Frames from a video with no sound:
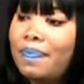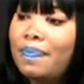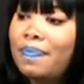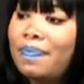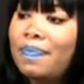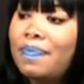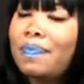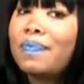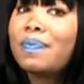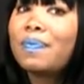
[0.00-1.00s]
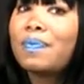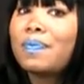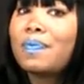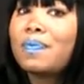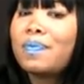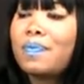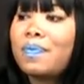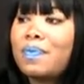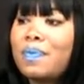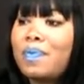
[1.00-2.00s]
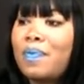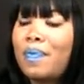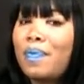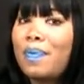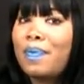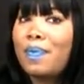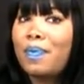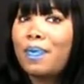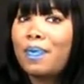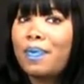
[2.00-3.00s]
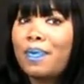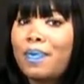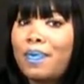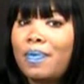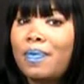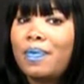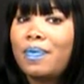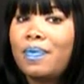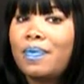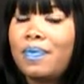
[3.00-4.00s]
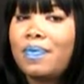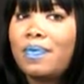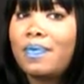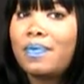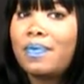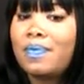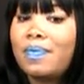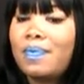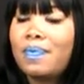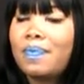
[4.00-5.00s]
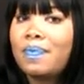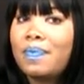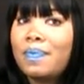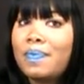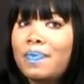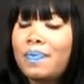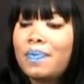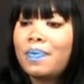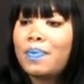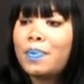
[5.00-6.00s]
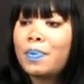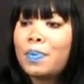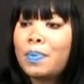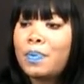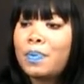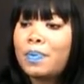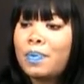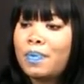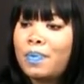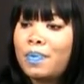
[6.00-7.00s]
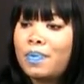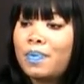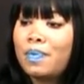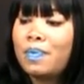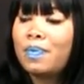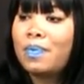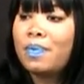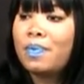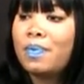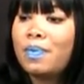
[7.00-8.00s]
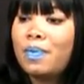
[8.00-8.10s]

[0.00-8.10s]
The person shown says nothing.